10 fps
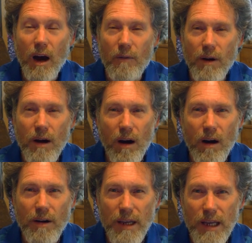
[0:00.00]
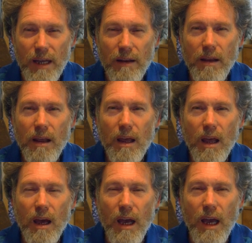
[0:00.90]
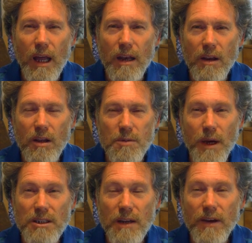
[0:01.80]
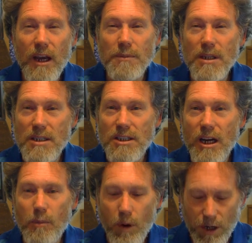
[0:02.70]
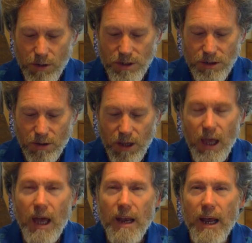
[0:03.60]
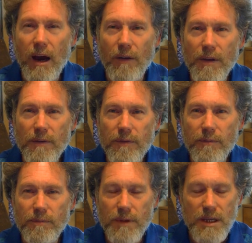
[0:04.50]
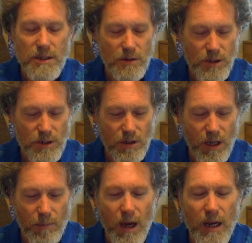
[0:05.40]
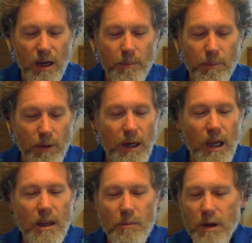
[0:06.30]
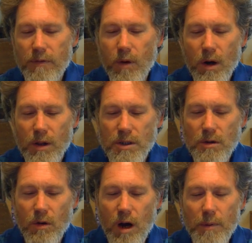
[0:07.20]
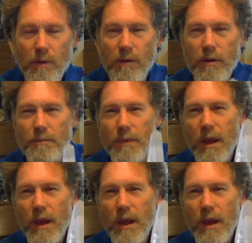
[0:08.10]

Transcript: very hard to get, and especially if it comes in a center point crystal. Now, this crystal I mined up again the mid-fork of the Snoqualmie River